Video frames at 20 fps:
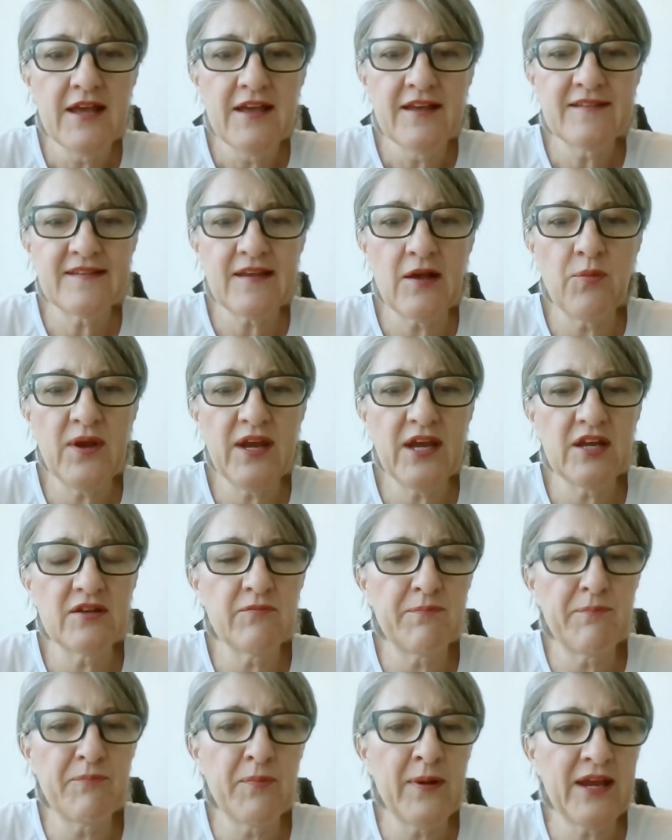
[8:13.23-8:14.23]
So we
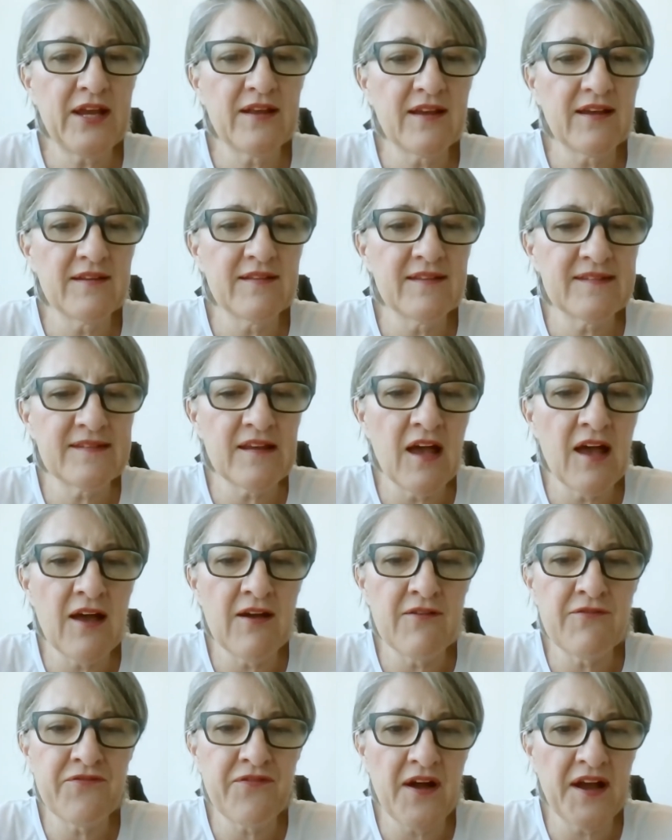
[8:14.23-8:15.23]
can
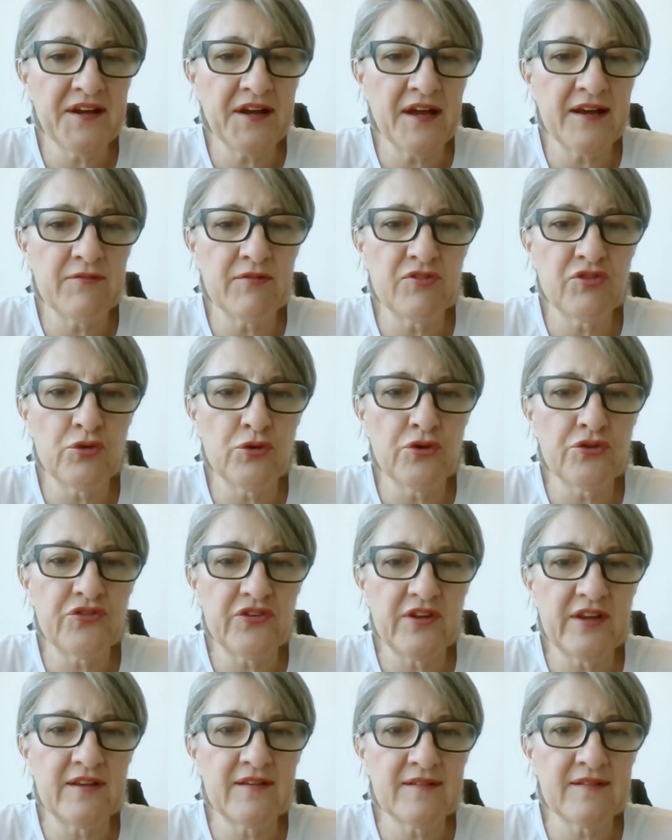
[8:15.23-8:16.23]
conserve finite
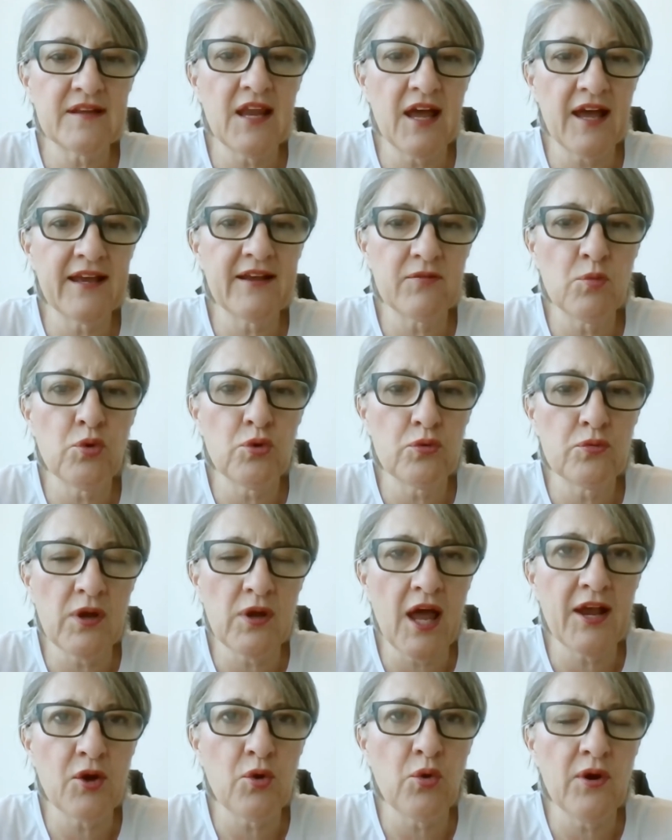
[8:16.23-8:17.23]
resources like
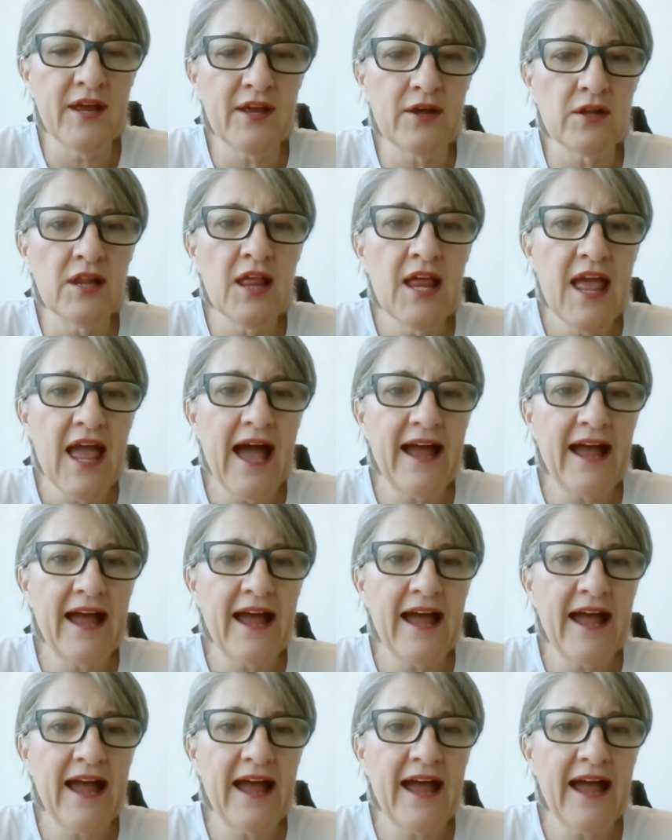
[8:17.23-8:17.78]
oil,